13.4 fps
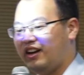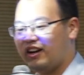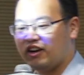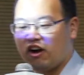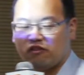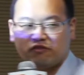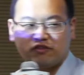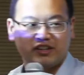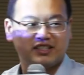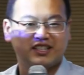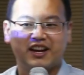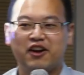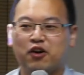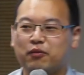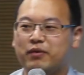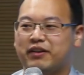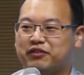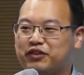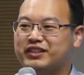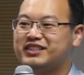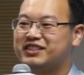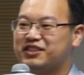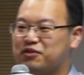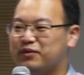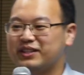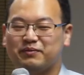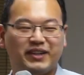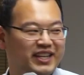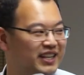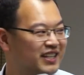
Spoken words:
conference. I hope everyone's still with me.